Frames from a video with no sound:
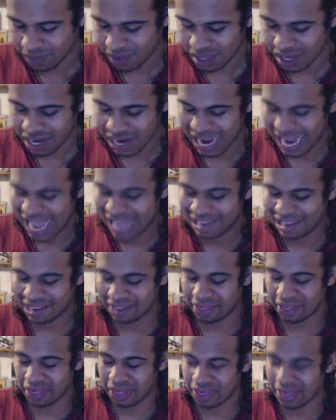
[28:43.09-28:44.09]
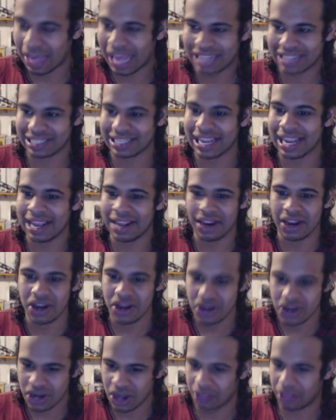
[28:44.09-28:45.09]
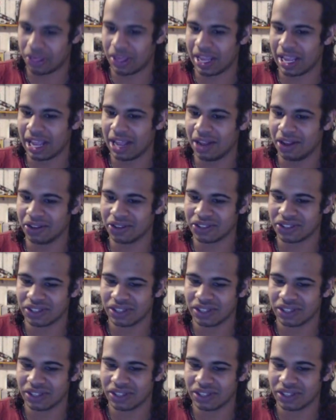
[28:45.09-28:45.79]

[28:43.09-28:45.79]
And, like, that's it. Nothing else.